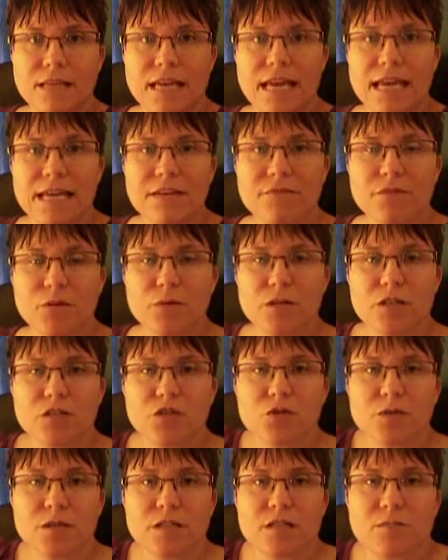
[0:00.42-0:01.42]
Hey everyone,
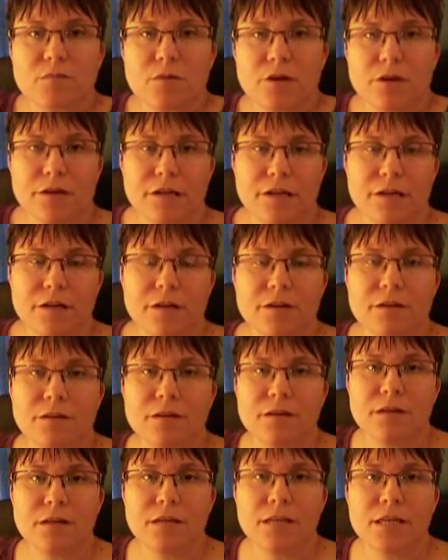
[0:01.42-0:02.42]
Teresa Morrow here.
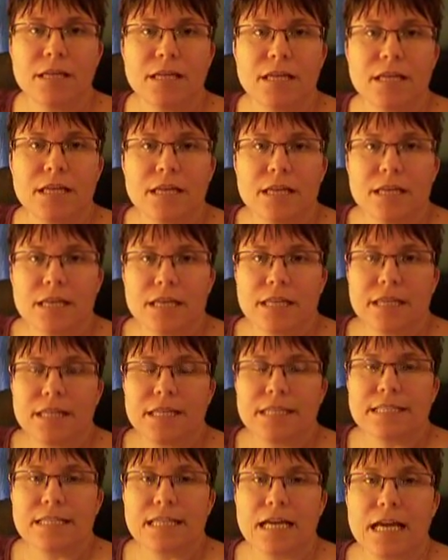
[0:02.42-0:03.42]

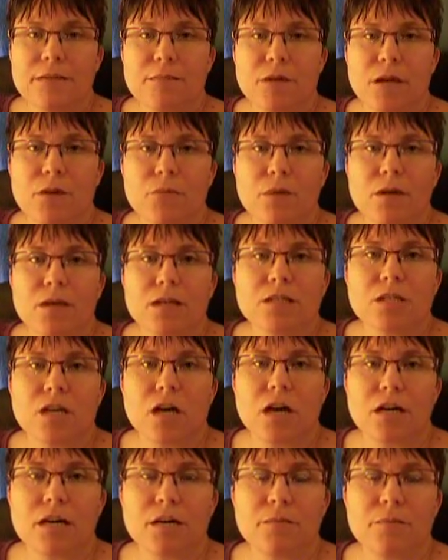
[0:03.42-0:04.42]
This time I want to
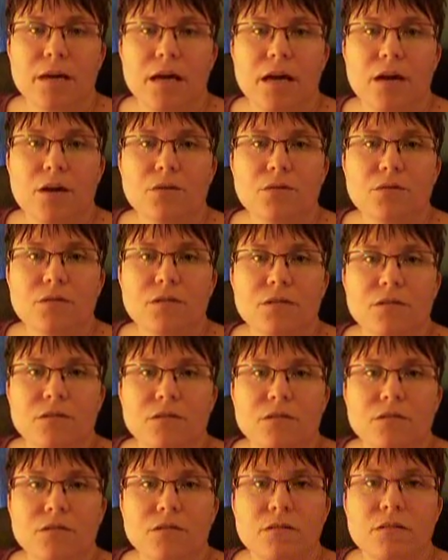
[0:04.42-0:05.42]
talk about
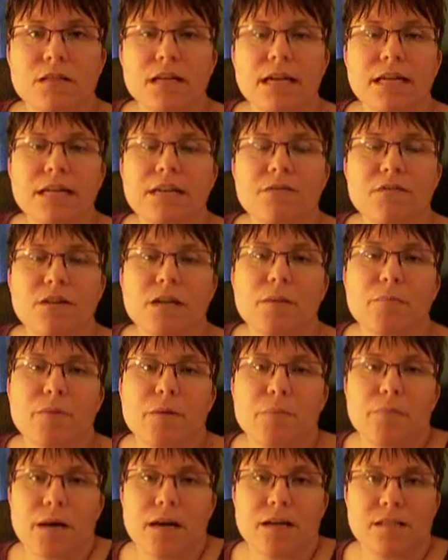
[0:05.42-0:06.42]
not giving up
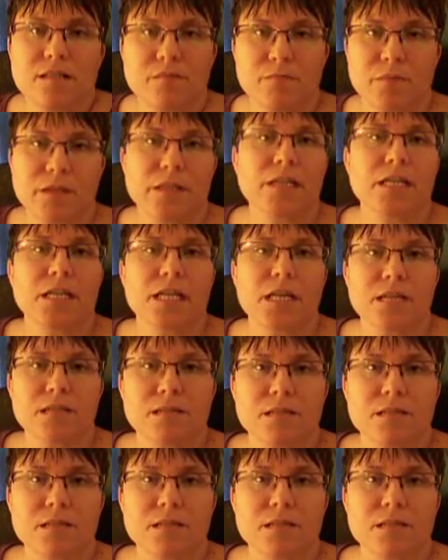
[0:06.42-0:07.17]
on possibilities.